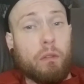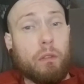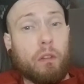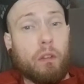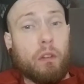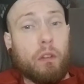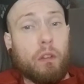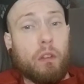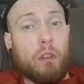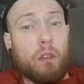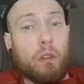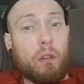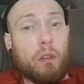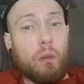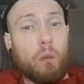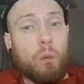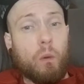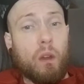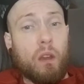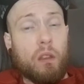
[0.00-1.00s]
for either the
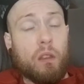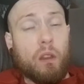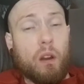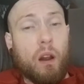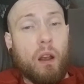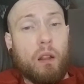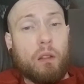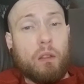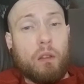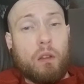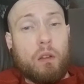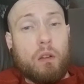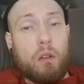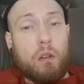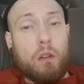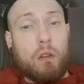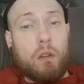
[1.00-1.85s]
way that I look,